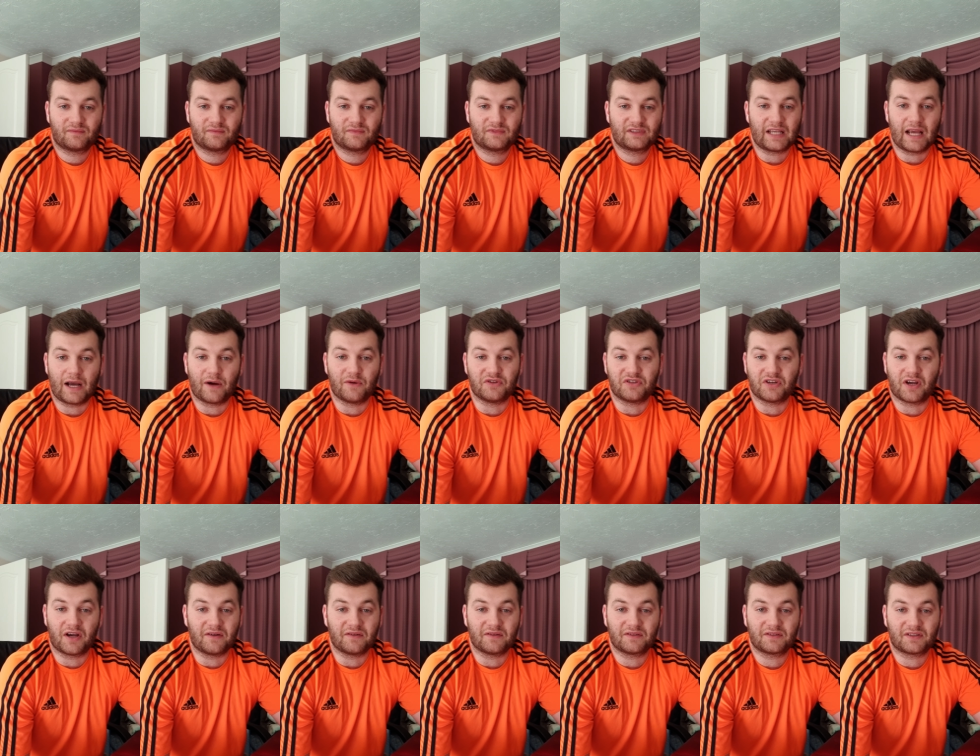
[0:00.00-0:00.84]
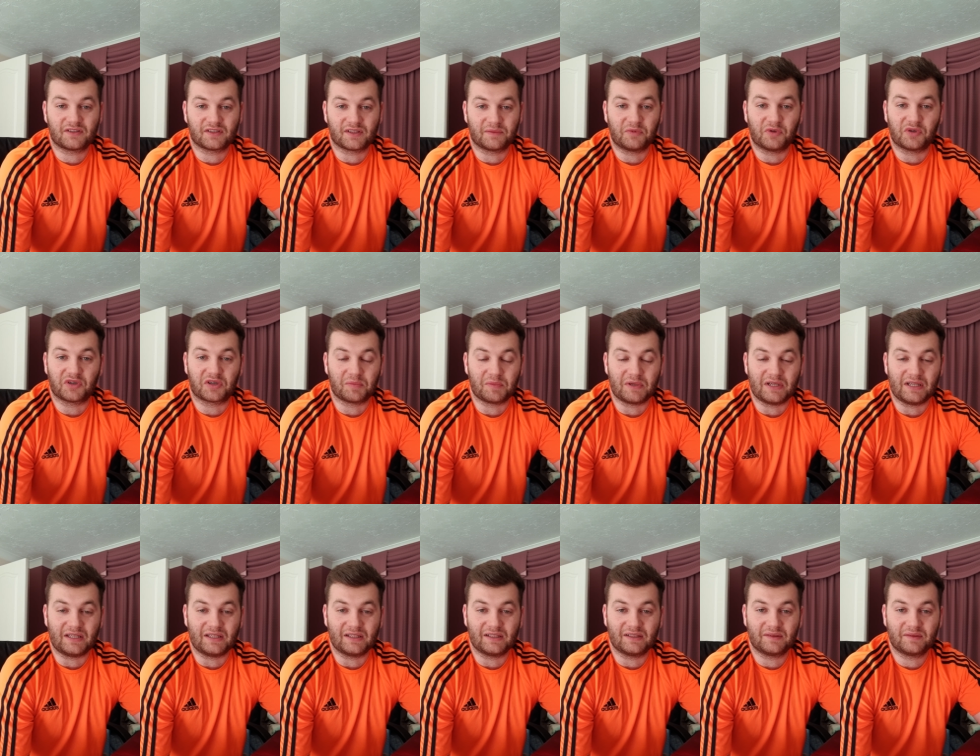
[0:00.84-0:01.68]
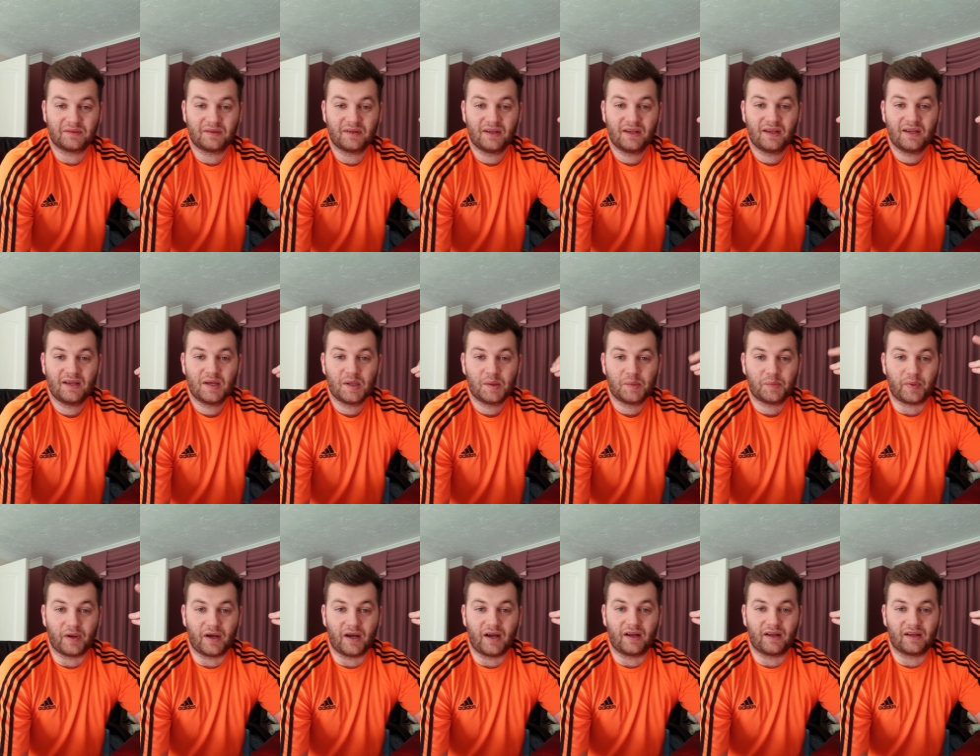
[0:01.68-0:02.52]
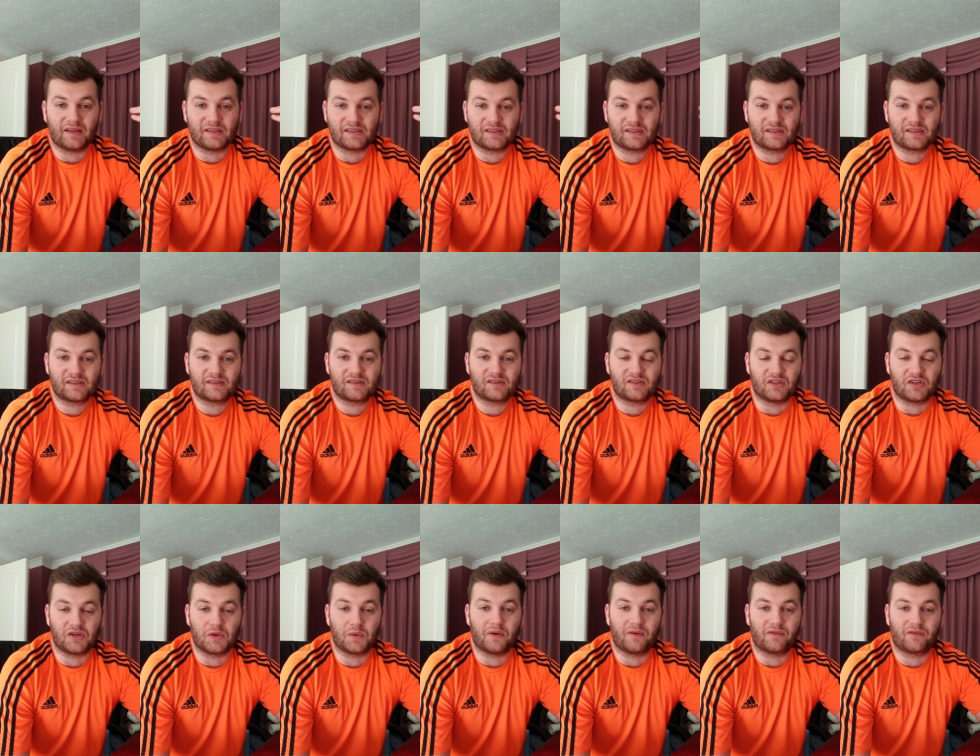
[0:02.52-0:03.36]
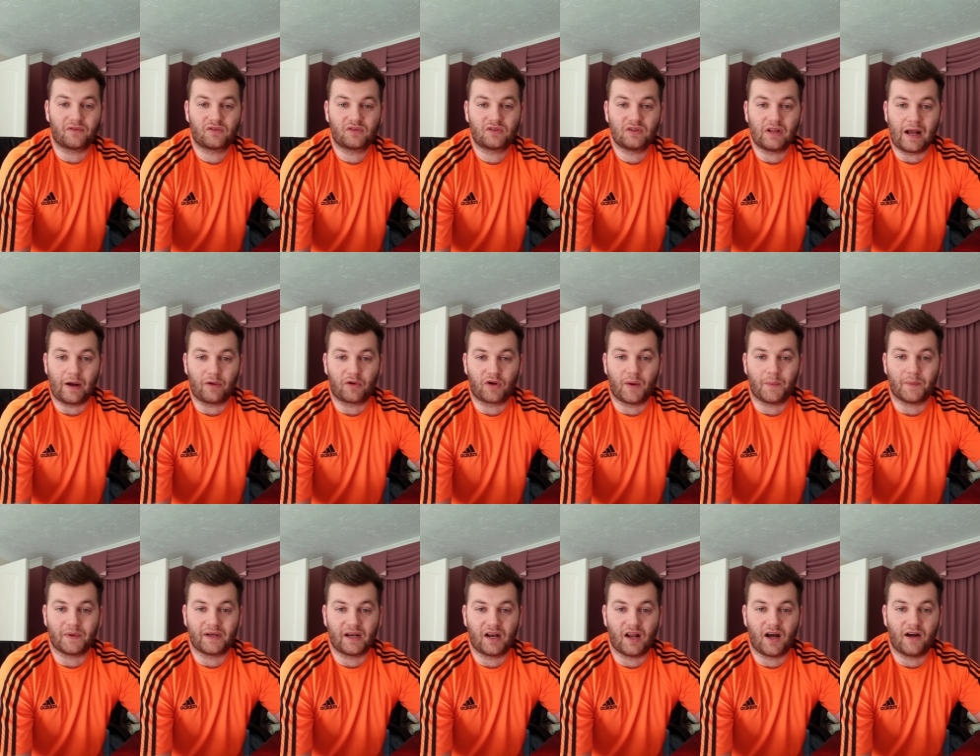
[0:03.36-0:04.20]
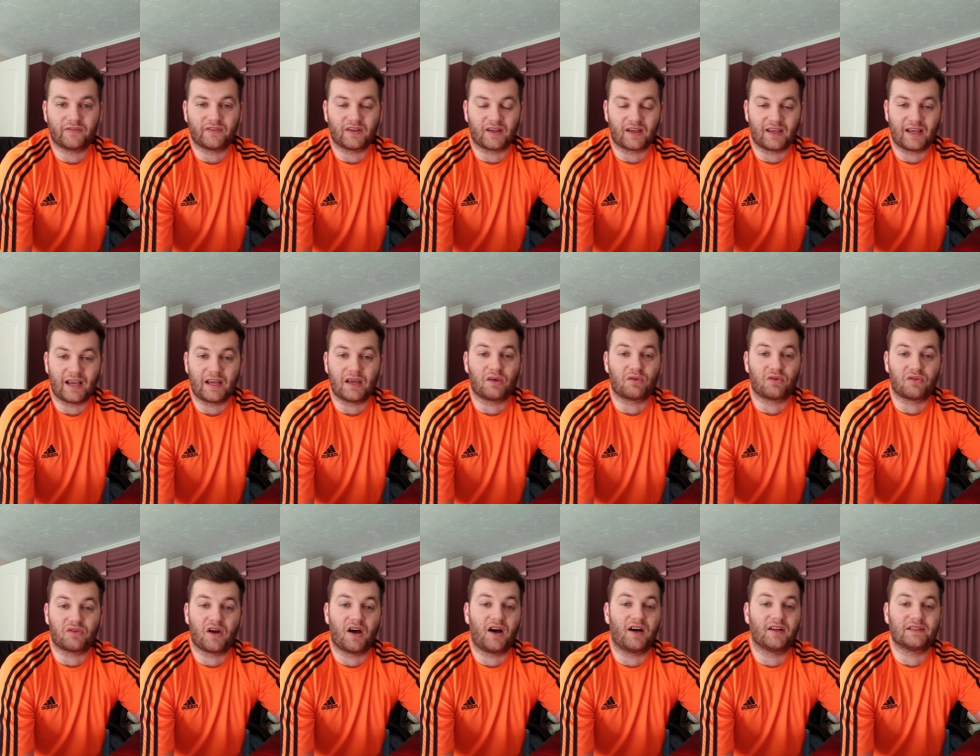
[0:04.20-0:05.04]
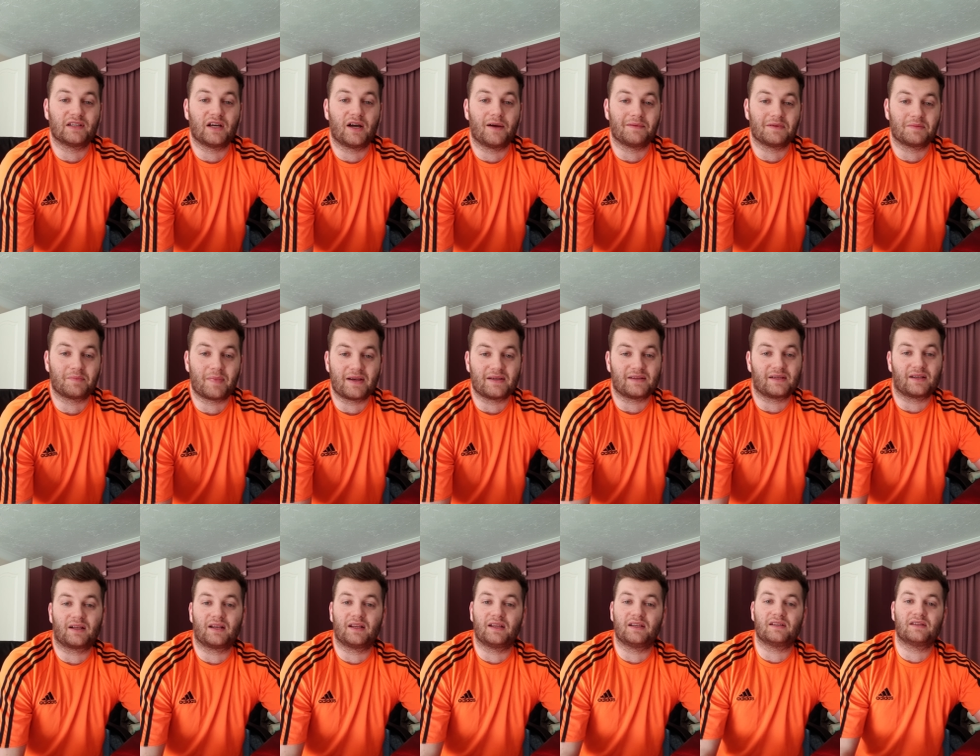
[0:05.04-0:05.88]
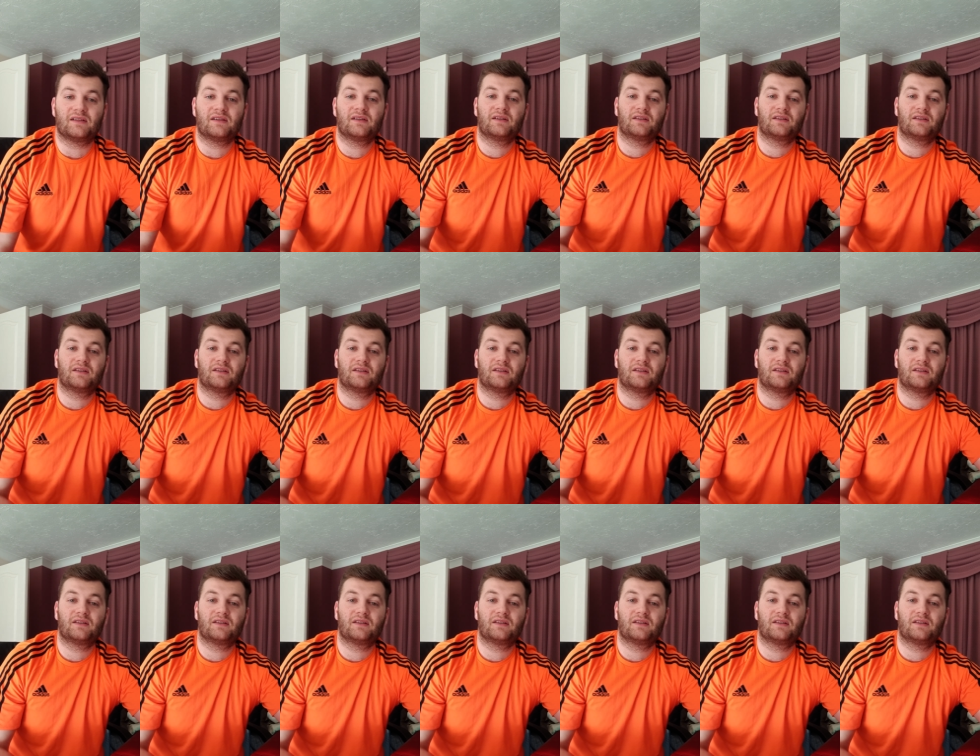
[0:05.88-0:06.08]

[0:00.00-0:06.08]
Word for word: tell jokes because I'm not a comedian but it's to do with how comedy and laughter can get you through the hard times, basically.